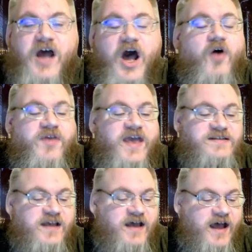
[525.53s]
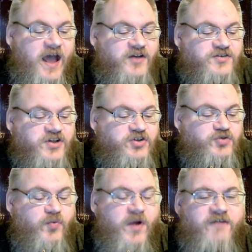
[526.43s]
Oh yes, uh, I also
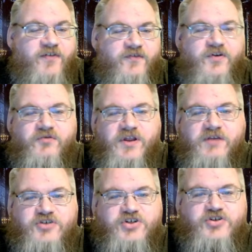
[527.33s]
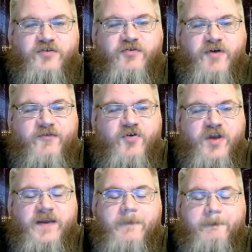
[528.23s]
use ref frequently, which is short for referee.